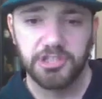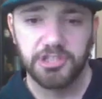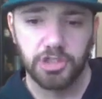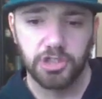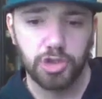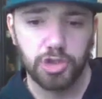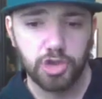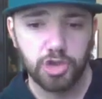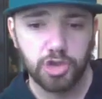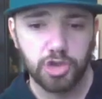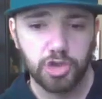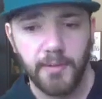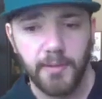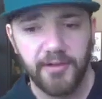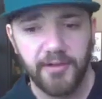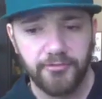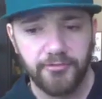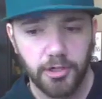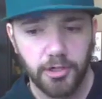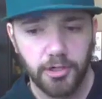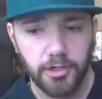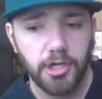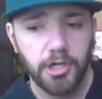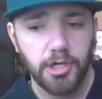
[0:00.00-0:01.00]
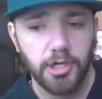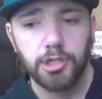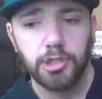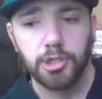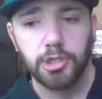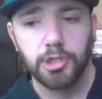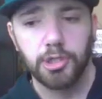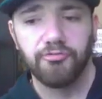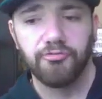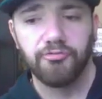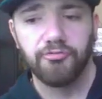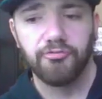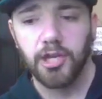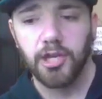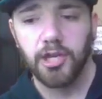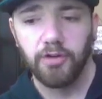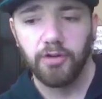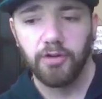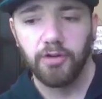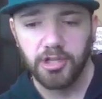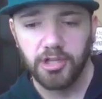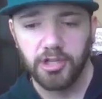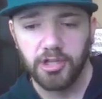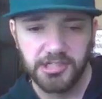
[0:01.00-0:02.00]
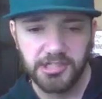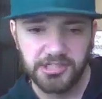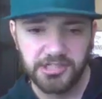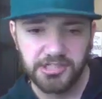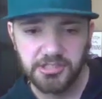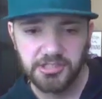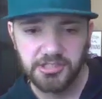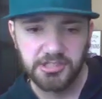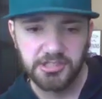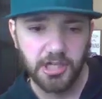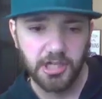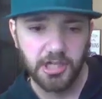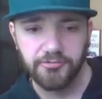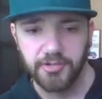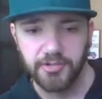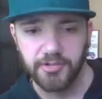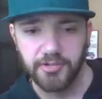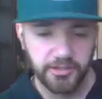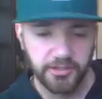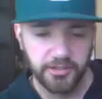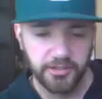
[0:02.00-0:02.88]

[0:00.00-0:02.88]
Again, if you're watching this on YouTube after, you can find all of our